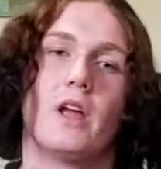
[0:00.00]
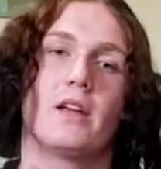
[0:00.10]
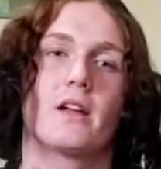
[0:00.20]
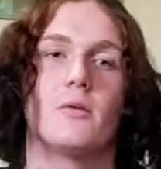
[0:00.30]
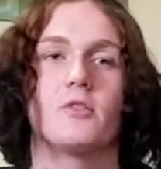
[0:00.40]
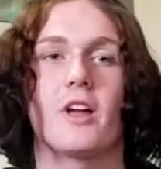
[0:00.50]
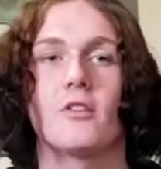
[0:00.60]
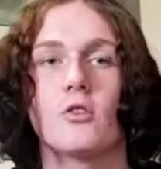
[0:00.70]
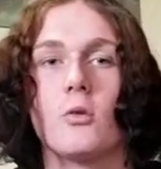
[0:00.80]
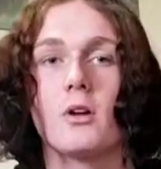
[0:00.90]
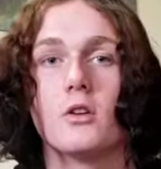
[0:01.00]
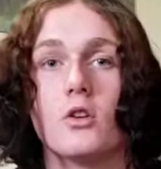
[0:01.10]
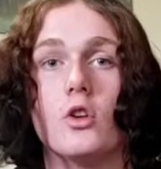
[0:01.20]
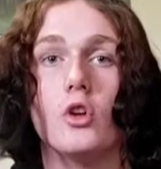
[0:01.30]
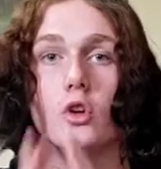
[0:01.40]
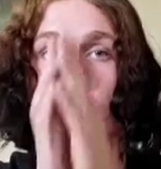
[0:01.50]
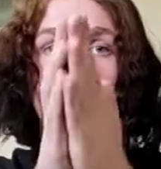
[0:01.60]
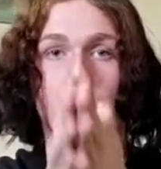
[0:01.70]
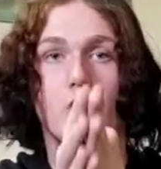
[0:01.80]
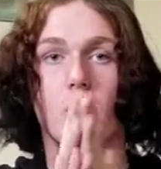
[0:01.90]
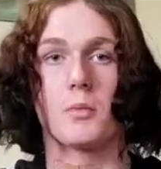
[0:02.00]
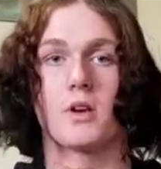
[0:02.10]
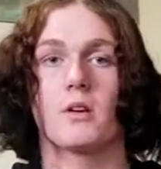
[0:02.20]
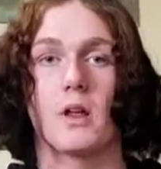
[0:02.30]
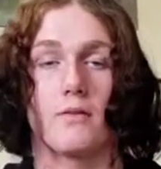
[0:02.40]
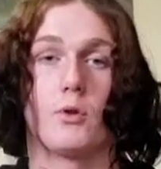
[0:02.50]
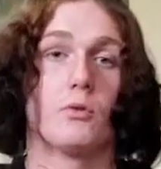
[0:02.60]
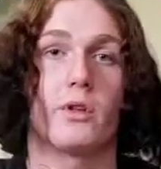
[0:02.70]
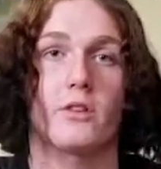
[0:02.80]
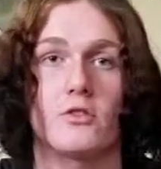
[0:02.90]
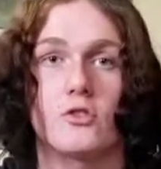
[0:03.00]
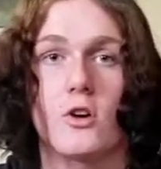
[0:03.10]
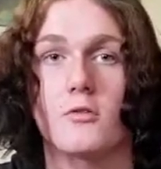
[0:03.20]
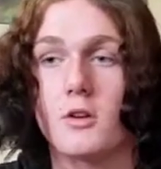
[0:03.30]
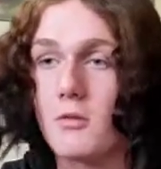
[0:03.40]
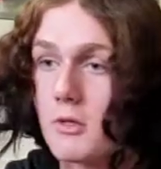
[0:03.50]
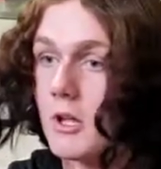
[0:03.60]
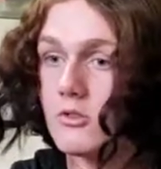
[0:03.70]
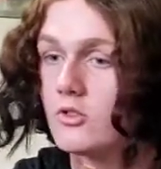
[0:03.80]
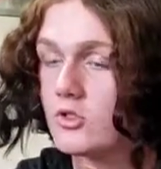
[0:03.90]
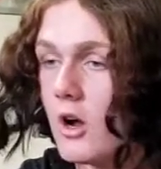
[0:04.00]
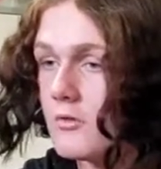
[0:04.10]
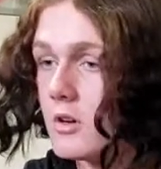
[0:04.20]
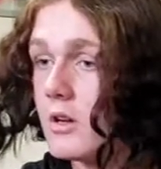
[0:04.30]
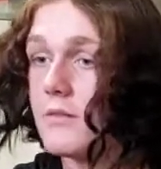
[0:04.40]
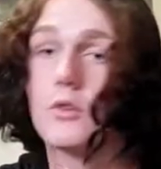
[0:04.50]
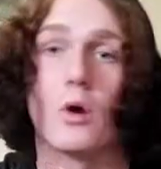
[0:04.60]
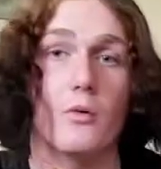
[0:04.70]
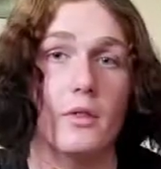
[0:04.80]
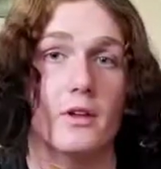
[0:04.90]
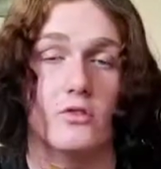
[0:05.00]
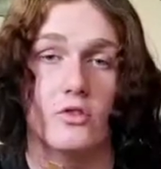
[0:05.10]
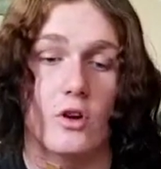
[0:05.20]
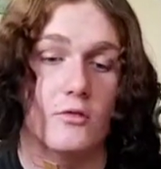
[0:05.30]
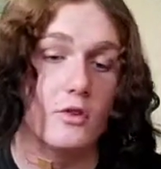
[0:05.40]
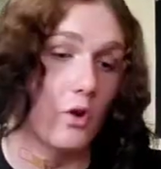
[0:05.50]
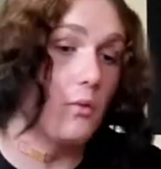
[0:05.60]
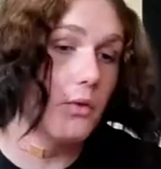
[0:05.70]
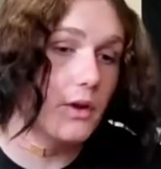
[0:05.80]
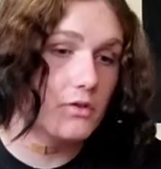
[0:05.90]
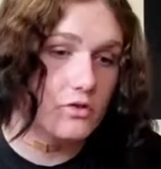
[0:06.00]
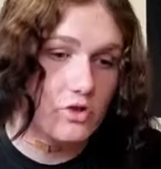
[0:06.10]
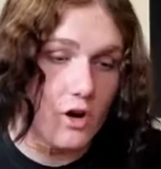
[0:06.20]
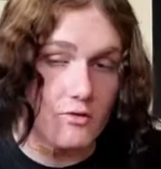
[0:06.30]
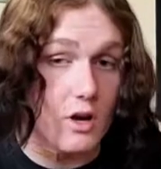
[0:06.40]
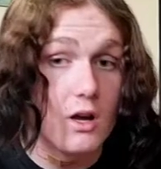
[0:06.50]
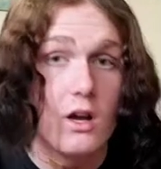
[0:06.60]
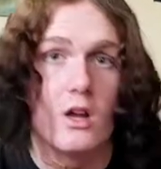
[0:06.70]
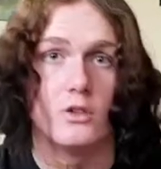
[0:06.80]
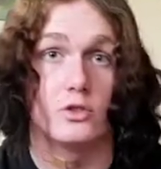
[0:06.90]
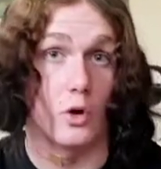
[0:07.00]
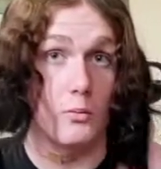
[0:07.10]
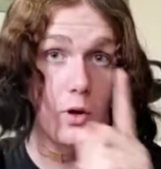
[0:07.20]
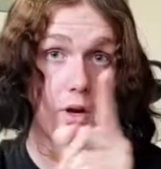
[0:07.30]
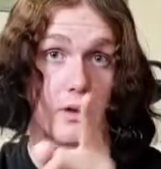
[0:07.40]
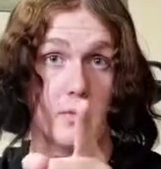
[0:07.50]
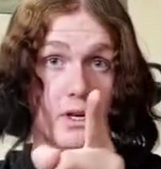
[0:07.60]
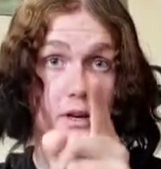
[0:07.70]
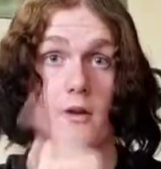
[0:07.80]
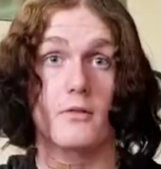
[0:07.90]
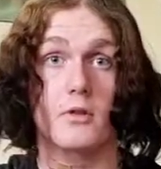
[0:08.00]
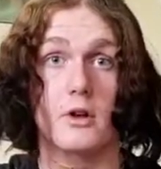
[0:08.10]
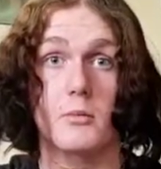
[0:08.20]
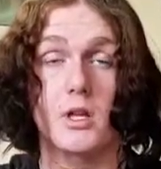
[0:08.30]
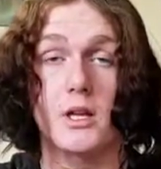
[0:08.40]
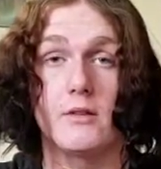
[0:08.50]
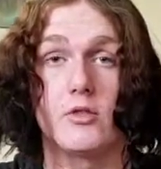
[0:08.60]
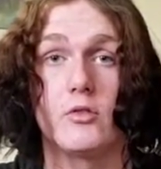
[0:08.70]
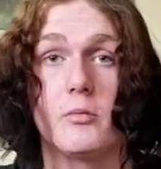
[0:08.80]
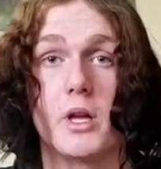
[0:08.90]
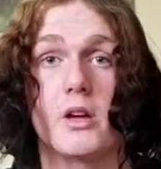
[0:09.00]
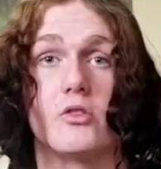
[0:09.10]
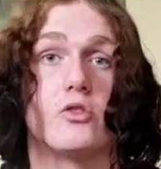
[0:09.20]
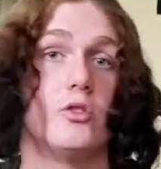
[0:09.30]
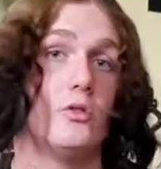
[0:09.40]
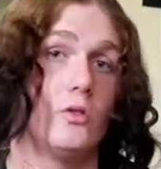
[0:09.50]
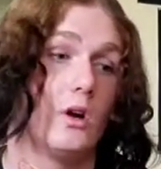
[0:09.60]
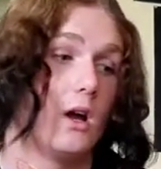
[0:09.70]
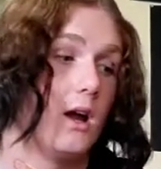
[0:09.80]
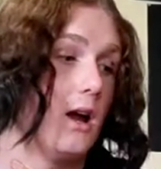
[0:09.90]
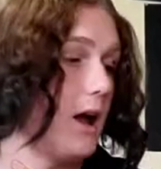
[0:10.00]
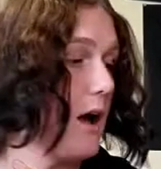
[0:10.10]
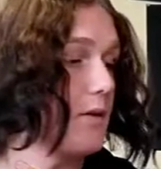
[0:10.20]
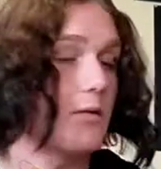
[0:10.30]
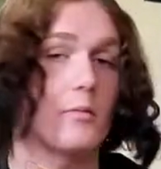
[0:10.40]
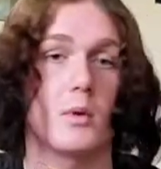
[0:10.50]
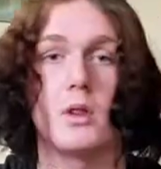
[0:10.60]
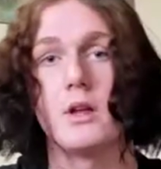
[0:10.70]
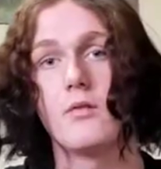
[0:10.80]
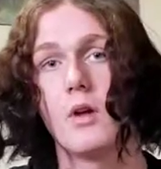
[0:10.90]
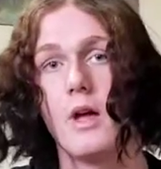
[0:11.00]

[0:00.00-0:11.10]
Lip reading: It comes down to what you determine. You think it's a genre? Think it's a genre. If you don't think it's a genre, don't think it's a genre. don't put anybody down for their beliefs, because you have a different belief.